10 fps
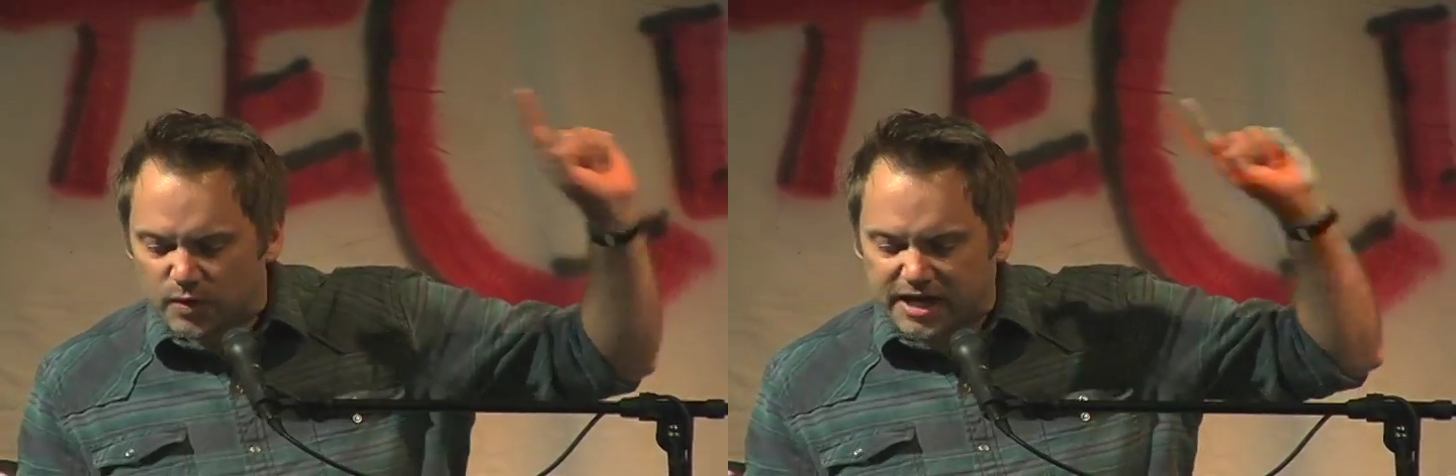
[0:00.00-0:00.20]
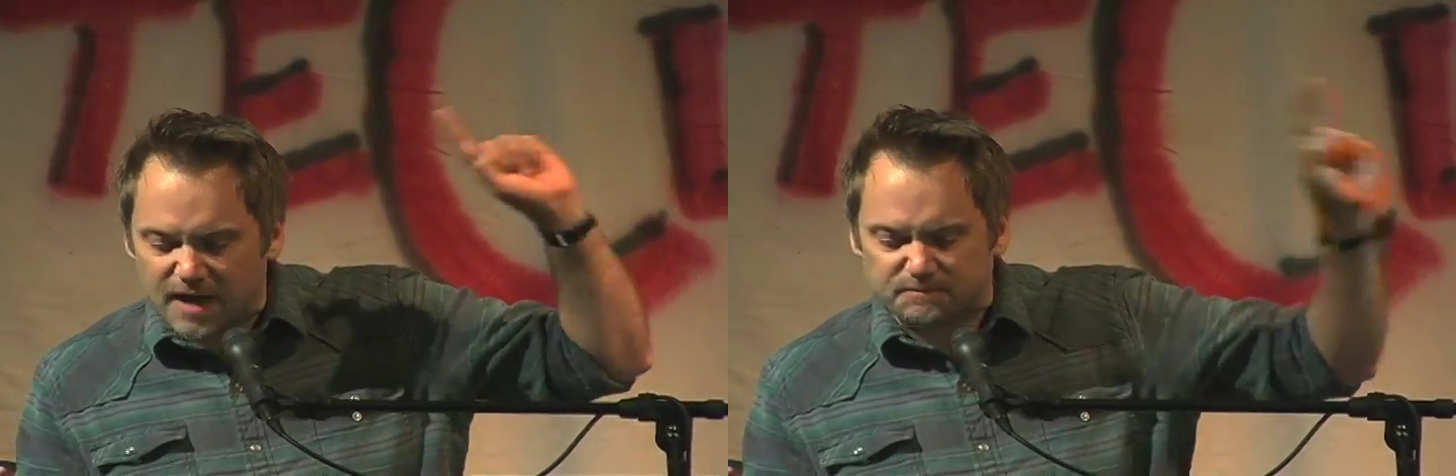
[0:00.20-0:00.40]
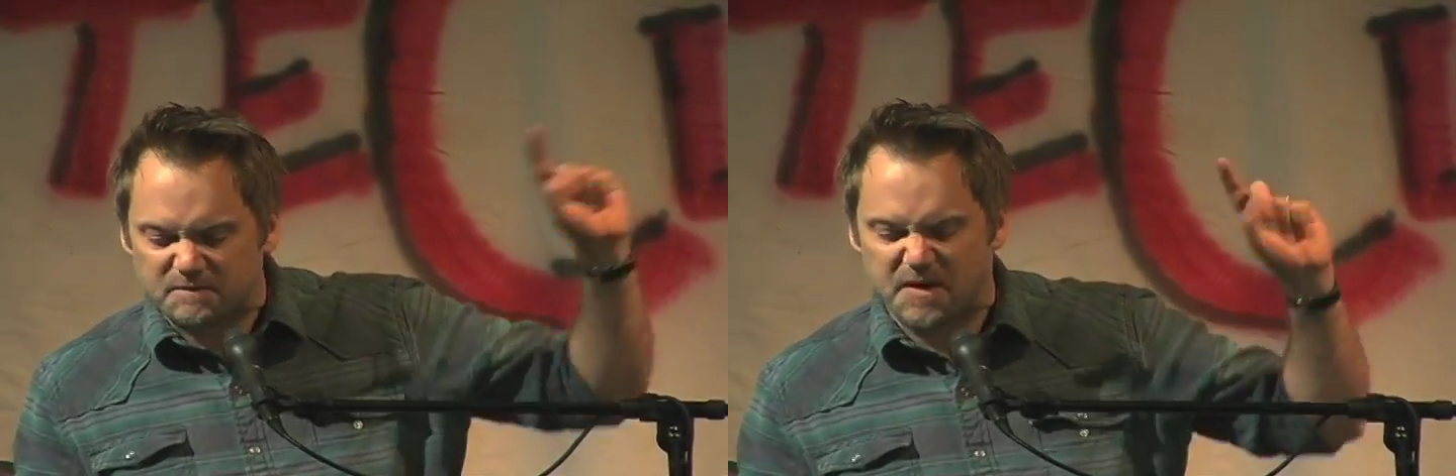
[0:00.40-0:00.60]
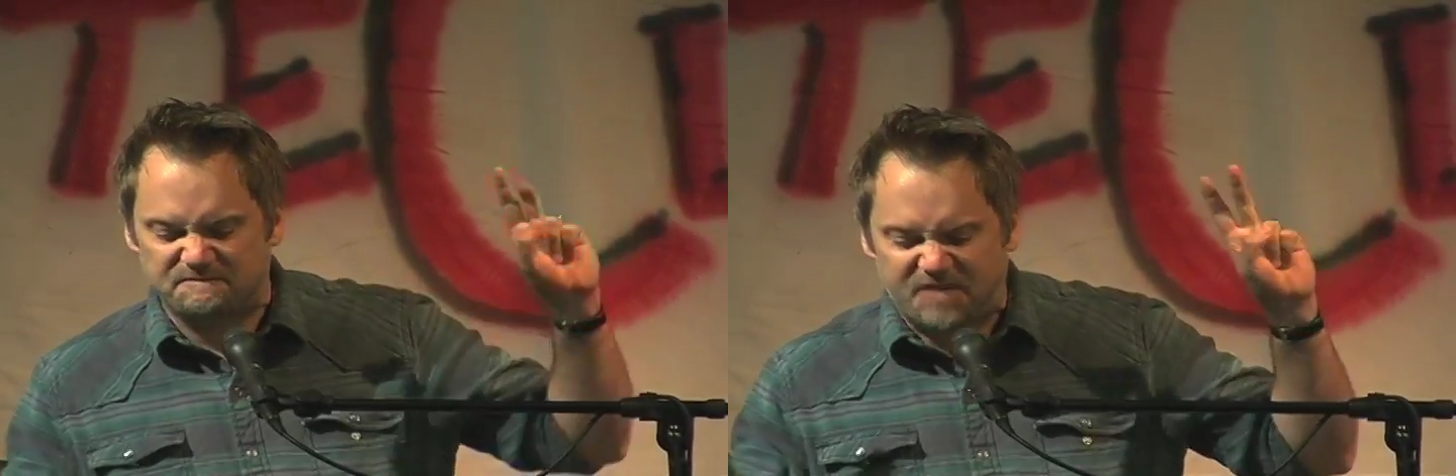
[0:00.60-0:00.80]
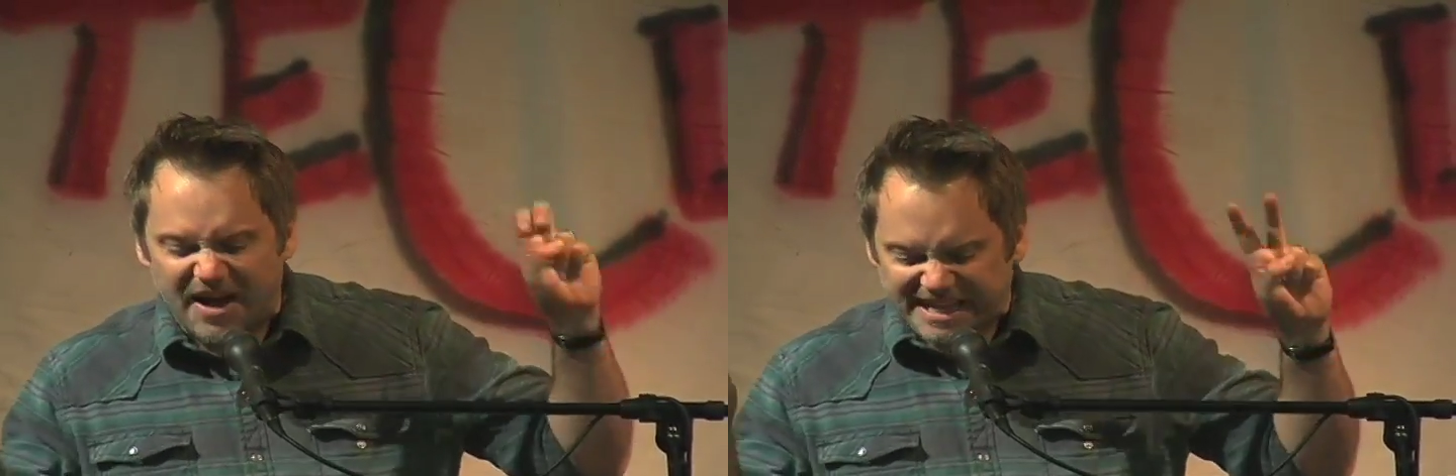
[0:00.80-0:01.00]
we got from a
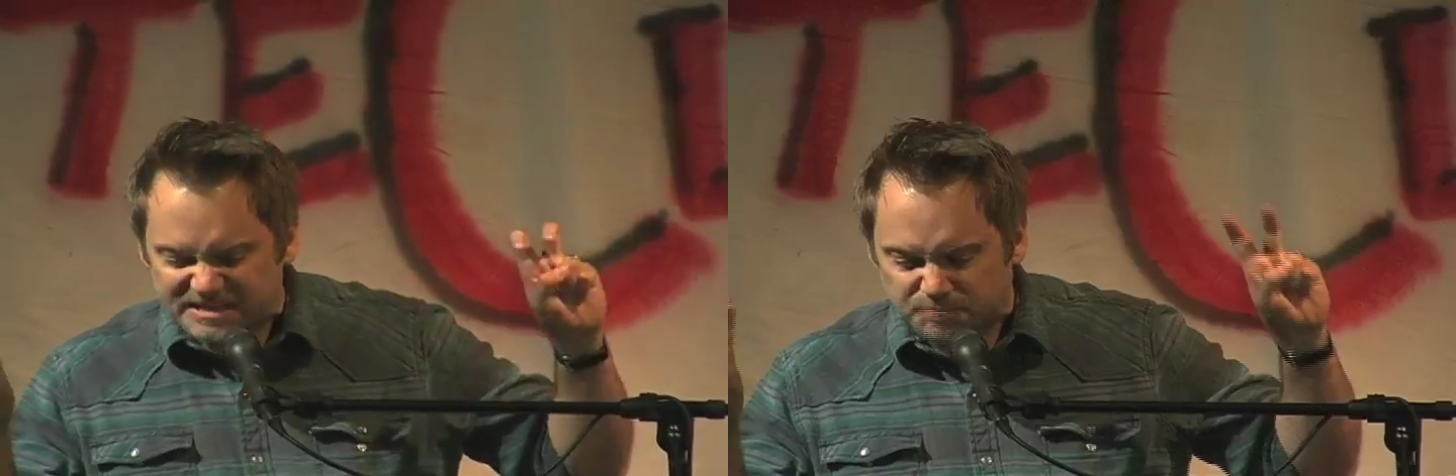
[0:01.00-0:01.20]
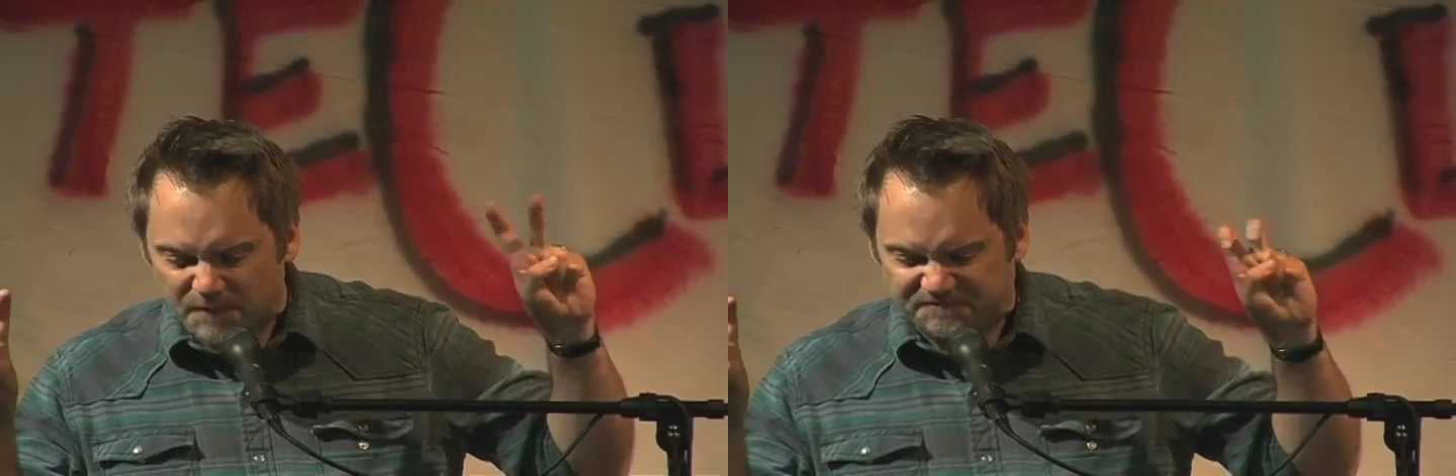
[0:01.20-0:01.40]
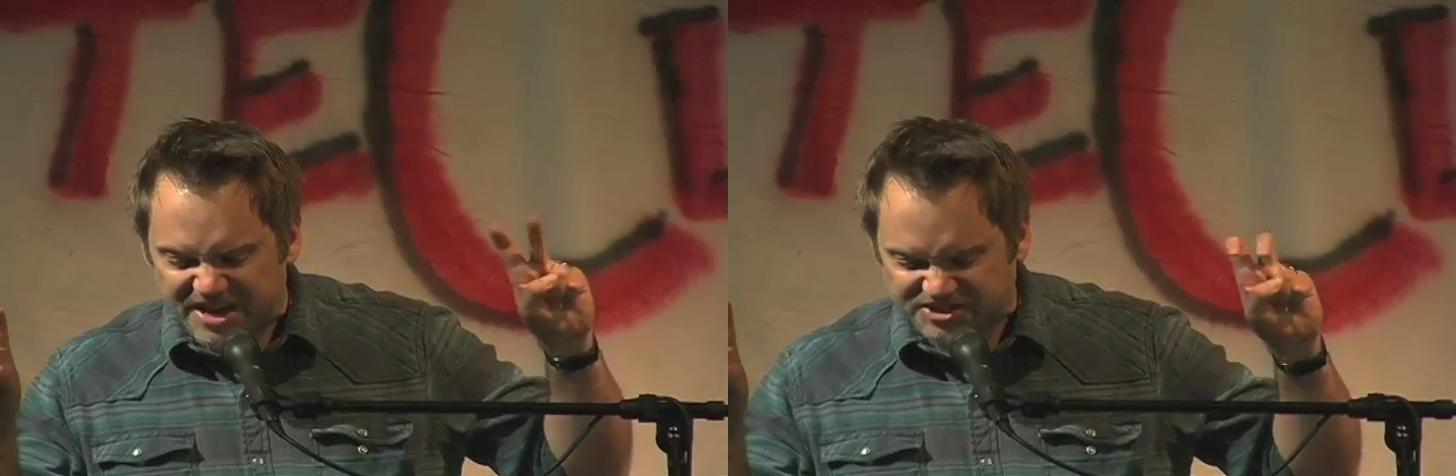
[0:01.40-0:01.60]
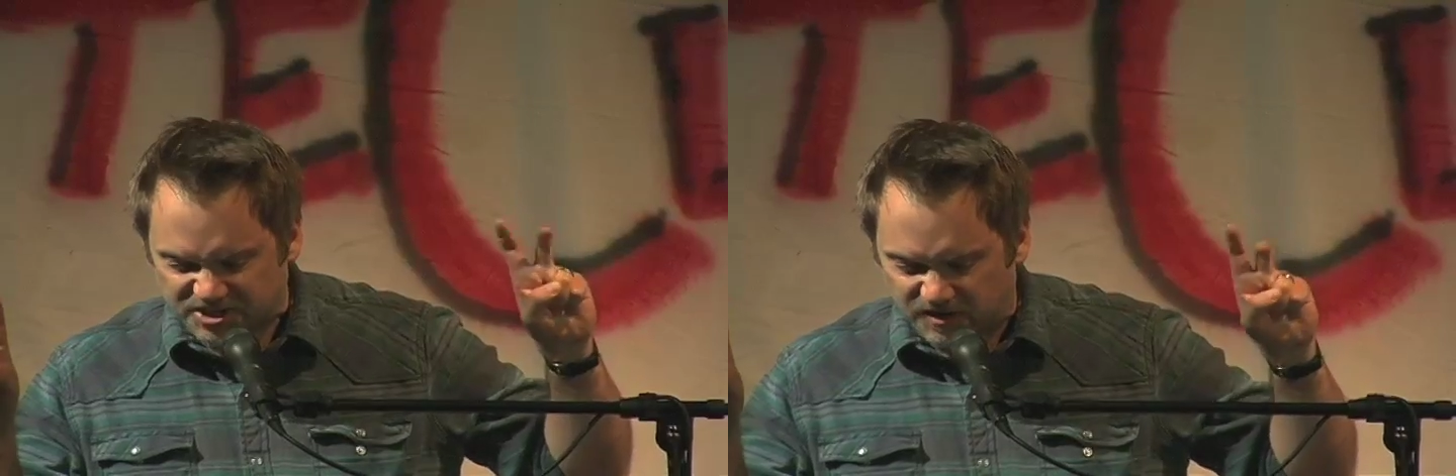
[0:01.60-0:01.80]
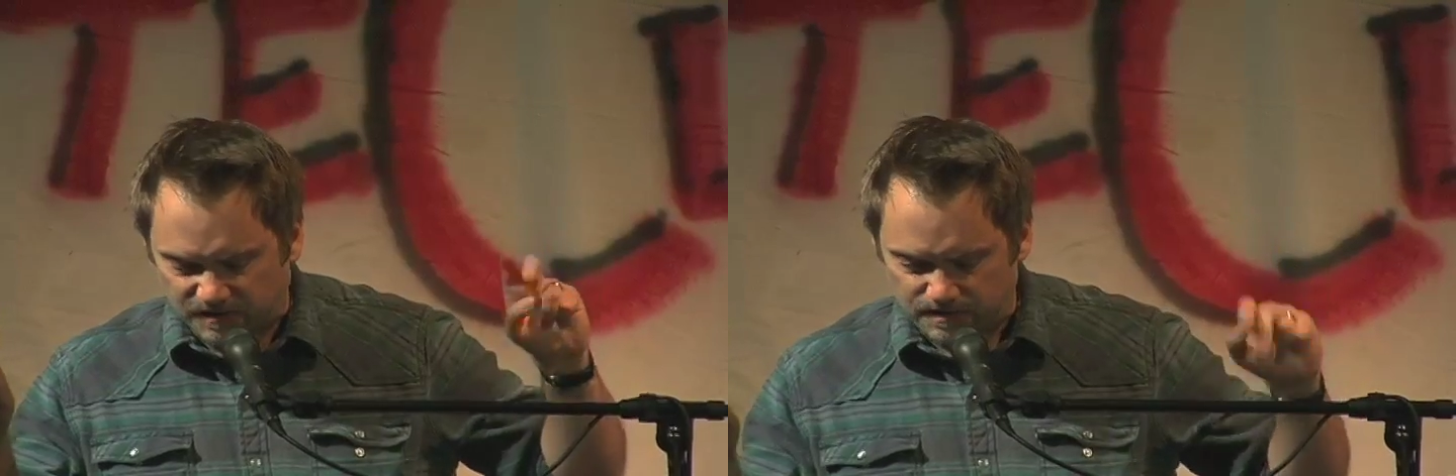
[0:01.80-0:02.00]
fucking
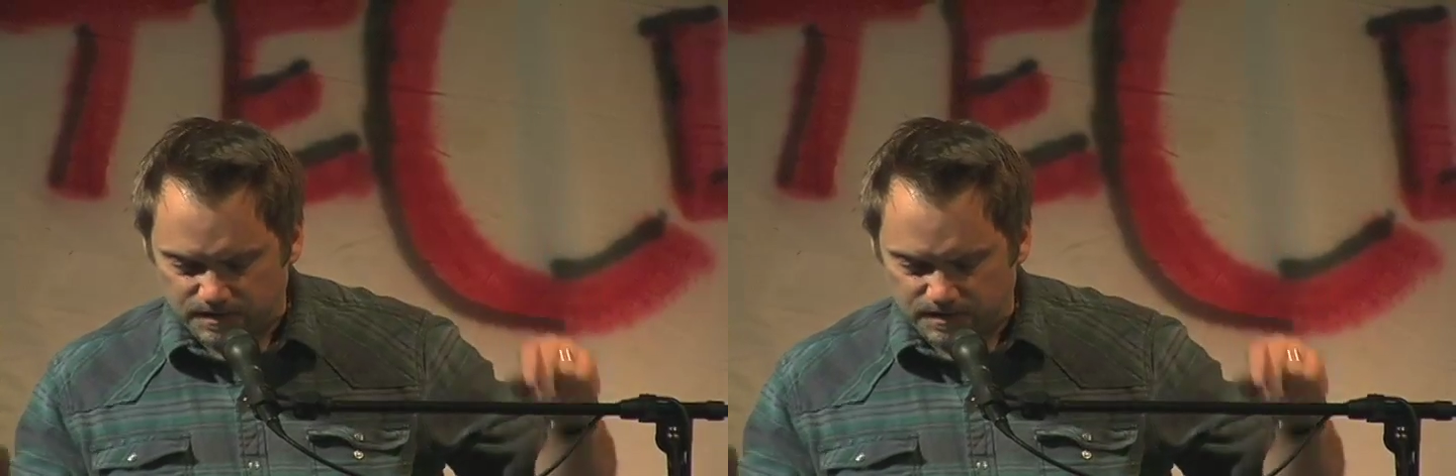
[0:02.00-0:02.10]
professional.